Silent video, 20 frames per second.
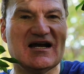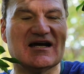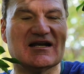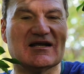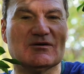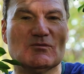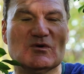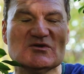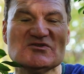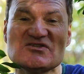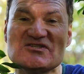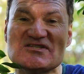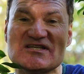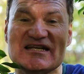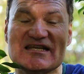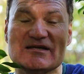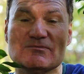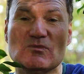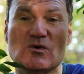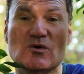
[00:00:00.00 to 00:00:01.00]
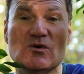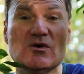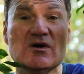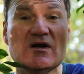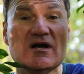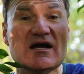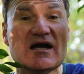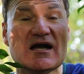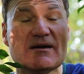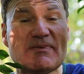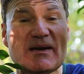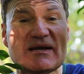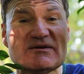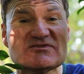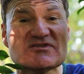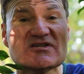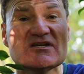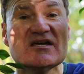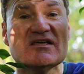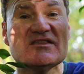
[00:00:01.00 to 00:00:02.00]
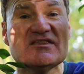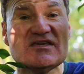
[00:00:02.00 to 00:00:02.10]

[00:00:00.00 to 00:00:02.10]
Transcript: And I want to tell you more about